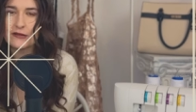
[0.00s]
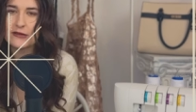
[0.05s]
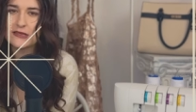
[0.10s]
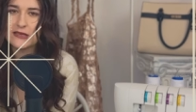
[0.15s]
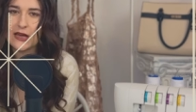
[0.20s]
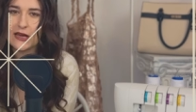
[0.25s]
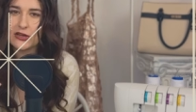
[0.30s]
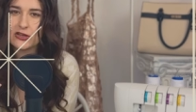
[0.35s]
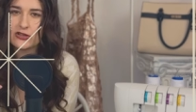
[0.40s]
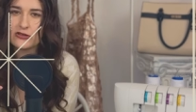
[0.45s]

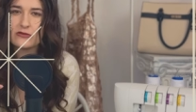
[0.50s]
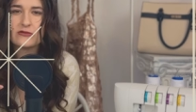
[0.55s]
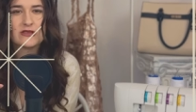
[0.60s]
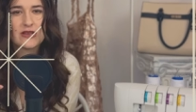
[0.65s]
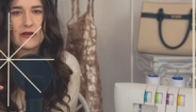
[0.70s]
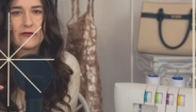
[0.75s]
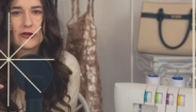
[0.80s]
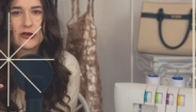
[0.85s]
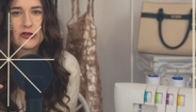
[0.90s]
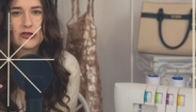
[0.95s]
slash
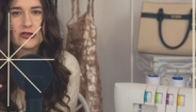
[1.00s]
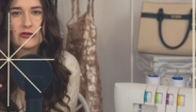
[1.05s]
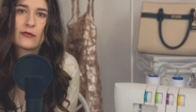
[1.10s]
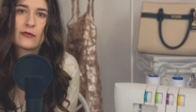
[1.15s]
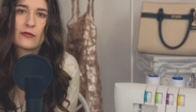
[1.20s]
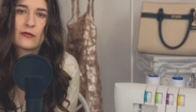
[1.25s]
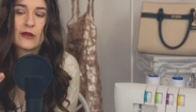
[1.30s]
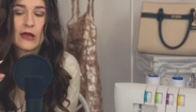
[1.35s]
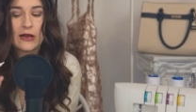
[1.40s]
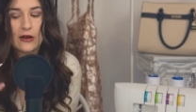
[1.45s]
selvage,
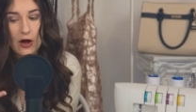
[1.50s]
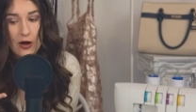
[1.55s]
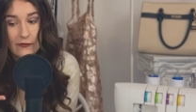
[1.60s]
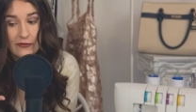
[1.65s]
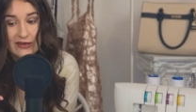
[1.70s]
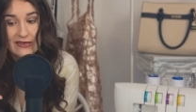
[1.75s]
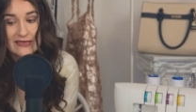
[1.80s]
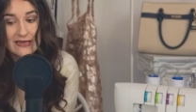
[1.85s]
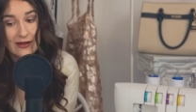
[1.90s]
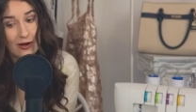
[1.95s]
and
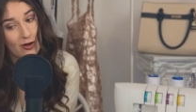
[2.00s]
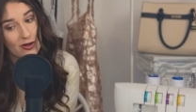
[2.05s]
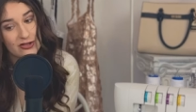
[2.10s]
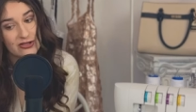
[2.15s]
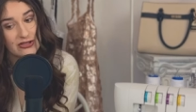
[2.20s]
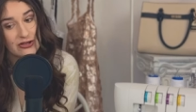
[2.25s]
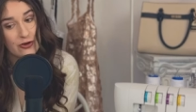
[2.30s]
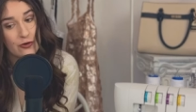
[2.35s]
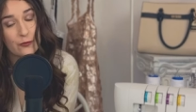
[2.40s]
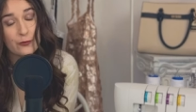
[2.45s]
obviously
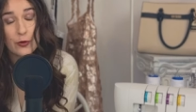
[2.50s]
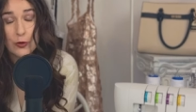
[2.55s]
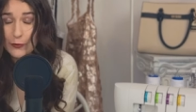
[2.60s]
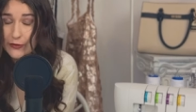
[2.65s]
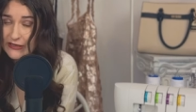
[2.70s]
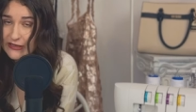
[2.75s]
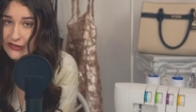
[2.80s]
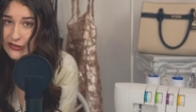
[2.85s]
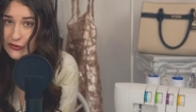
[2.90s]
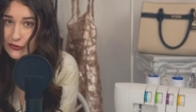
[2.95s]
also
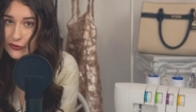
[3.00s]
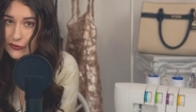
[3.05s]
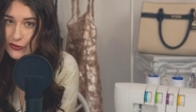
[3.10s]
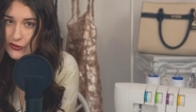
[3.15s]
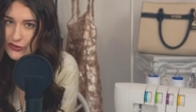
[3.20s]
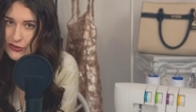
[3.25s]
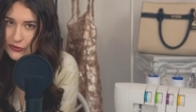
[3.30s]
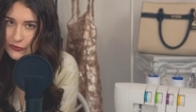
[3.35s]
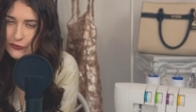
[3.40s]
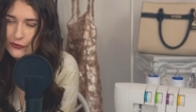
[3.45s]
perpendicular
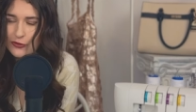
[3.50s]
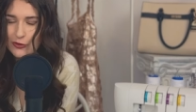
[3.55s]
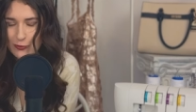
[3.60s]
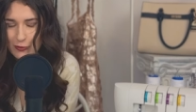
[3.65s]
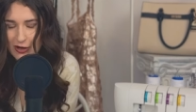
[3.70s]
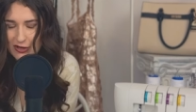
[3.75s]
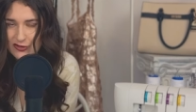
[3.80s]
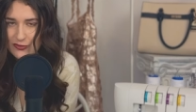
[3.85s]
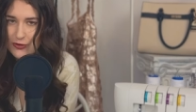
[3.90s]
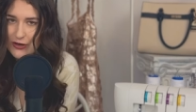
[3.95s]
to the
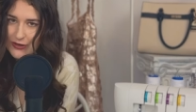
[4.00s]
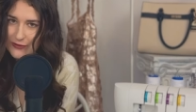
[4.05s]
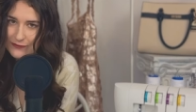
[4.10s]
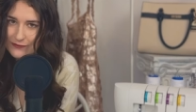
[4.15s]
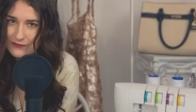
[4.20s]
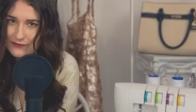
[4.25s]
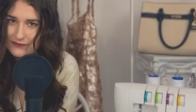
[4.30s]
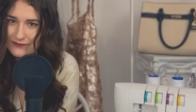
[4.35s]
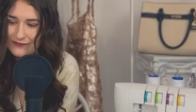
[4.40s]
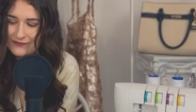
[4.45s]
cross grain.
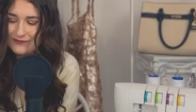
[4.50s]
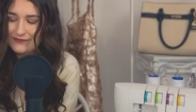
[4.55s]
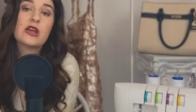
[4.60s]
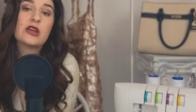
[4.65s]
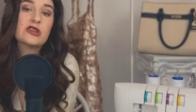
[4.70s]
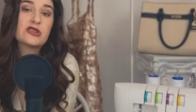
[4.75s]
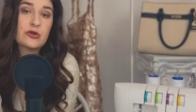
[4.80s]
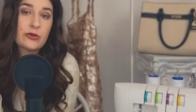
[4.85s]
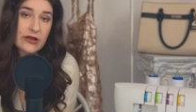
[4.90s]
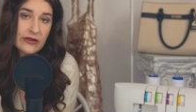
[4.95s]

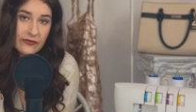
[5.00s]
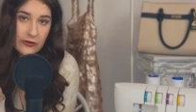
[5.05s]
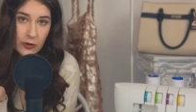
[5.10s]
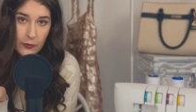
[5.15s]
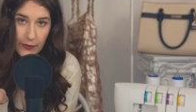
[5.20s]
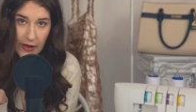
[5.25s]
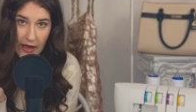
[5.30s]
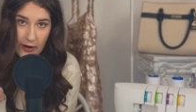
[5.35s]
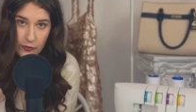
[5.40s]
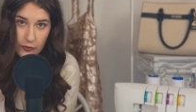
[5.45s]
So if your
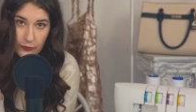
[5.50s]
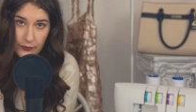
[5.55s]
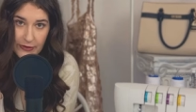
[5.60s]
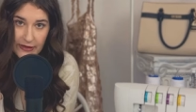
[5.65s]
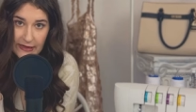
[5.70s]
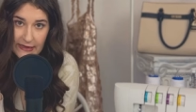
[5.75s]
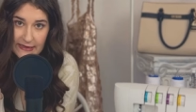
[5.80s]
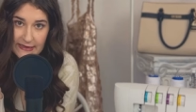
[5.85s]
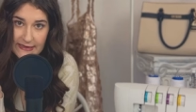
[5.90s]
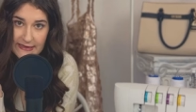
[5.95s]
pattern
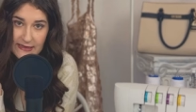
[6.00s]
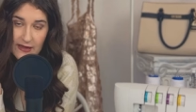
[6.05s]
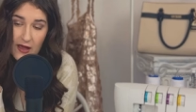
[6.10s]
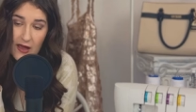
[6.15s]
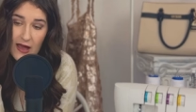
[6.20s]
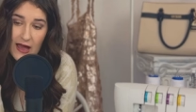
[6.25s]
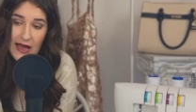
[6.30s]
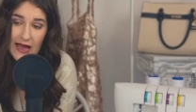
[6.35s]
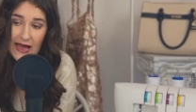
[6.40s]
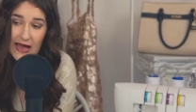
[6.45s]
piece
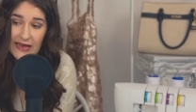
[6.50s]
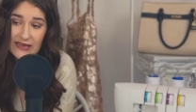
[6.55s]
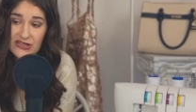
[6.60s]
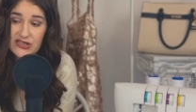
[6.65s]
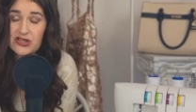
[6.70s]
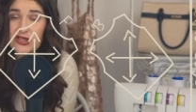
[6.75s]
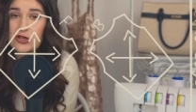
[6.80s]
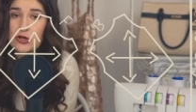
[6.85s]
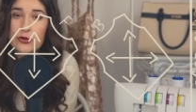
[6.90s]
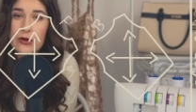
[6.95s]

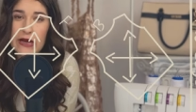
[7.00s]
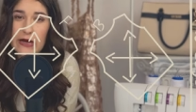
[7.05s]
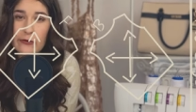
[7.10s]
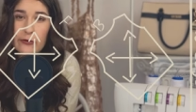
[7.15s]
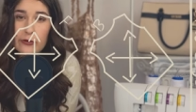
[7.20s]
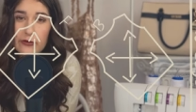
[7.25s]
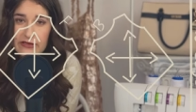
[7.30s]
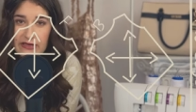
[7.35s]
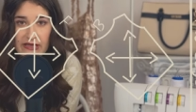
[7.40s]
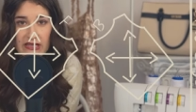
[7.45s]
has 2
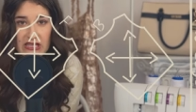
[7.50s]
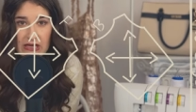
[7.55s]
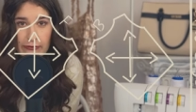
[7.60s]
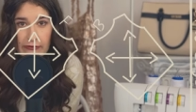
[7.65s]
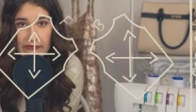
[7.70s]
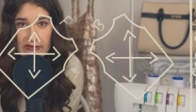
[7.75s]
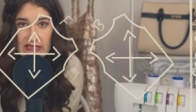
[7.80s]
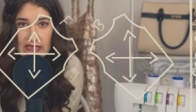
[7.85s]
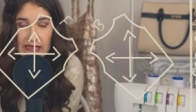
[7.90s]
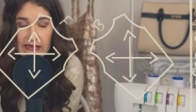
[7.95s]
arrows in the shape
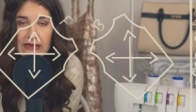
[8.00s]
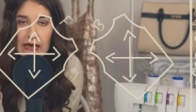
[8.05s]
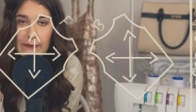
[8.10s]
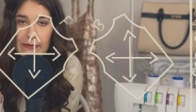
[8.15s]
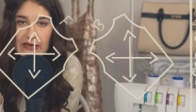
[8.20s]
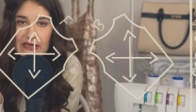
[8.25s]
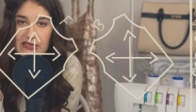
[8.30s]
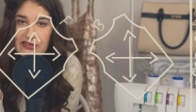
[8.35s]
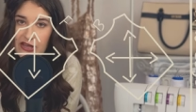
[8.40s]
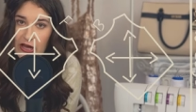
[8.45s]
of a T, that
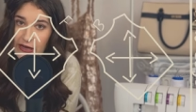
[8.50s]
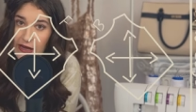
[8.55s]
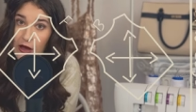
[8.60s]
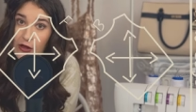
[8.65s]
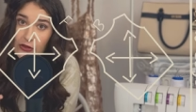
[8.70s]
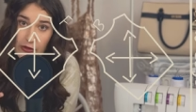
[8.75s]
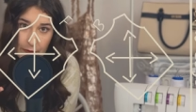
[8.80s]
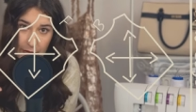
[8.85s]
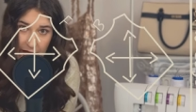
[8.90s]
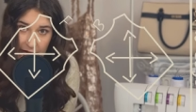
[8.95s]
means cut it
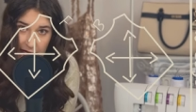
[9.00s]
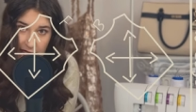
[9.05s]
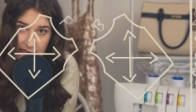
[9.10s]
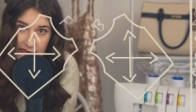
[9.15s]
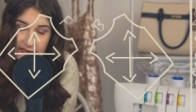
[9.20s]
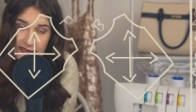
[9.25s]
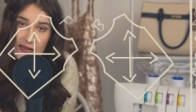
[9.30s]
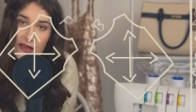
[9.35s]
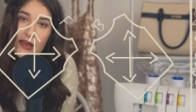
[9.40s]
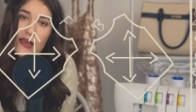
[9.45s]
on the
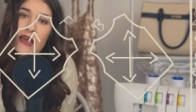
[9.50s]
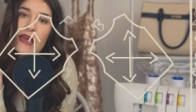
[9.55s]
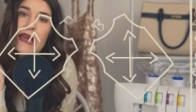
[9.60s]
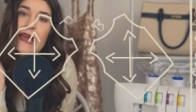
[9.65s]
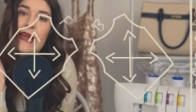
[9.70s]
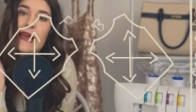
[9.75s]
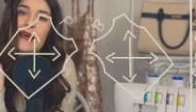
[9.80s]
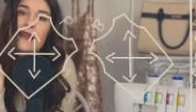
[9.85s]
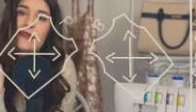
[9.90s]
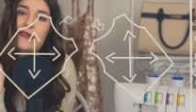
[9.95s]
bias.
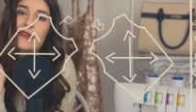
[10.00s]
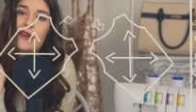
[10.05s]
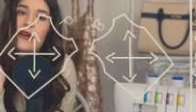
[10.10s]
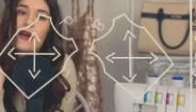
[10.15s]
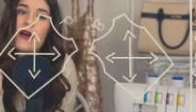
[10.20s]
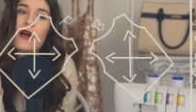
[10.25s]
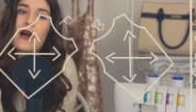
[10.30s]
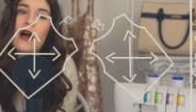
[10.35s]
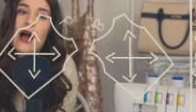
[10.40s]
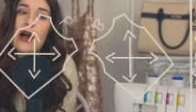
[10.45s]
And
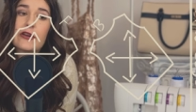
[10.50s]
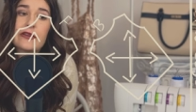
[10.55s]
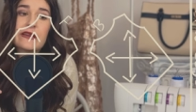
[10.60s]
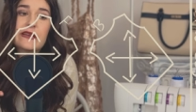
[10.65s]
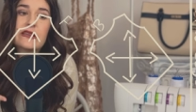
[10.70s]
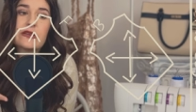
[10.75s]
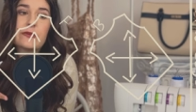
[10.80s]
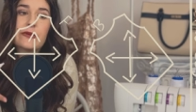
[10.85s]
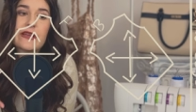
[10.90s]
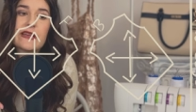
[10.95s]
how you
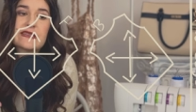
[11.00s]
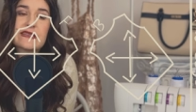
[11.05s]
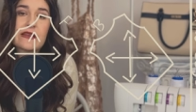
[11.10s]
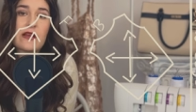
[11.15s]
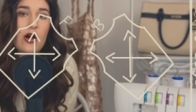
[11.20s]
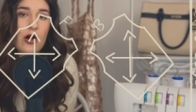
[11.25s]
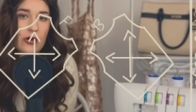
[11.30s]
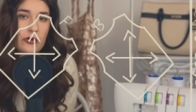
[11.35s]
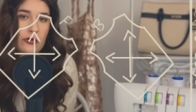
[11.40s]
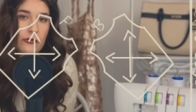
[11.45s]
need to place it
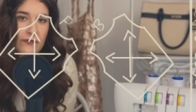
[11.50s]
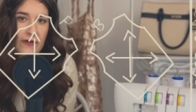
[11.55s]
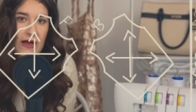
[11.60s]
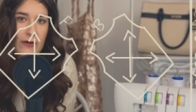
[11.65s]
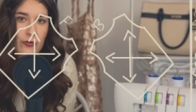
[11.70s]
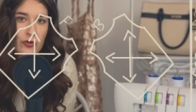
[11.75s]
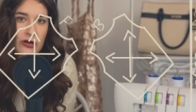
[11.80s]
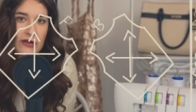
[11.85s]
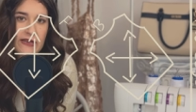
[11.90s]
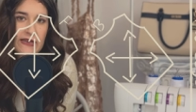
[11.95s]
on your
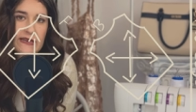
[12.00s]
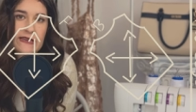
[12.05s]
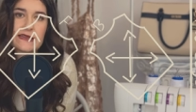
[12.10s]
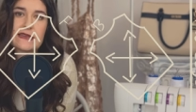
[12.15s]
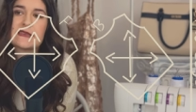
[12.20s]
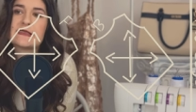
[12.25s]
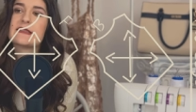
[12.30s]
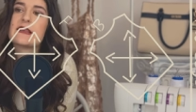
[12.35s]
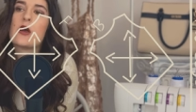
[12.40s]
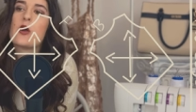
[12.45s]
fabric
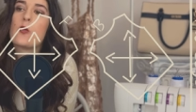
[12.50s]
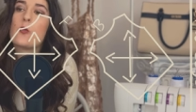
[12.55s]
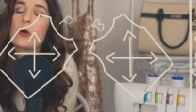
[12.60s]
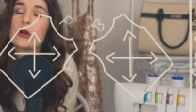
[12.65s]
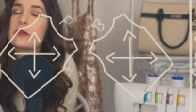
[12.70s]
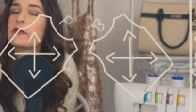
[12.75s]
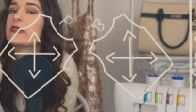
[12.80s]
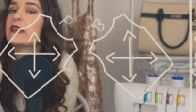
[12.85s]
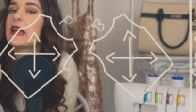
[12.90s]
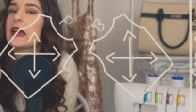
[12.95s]
is one
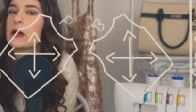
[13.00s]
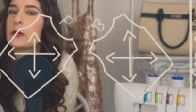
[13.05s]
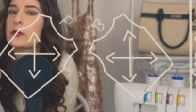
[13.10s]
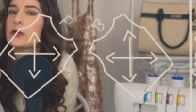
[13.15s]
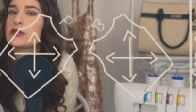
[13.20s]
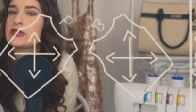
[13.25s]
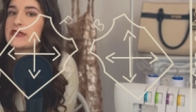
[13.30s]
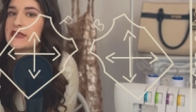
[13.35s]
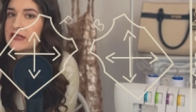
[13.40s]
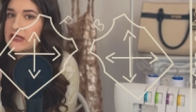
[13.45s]
of the
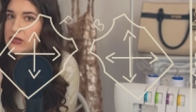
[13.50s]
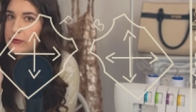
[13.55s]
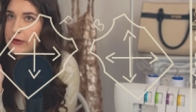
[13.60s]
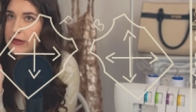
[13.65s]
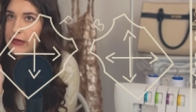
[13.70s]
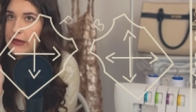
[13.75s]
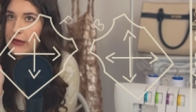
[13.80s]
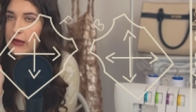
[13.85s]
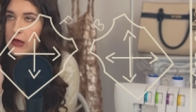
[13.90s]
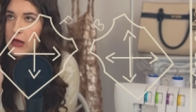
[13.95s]
arrows needs to
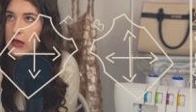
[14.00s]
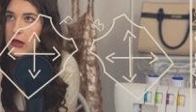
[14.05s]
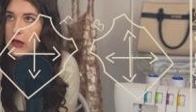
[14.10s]
be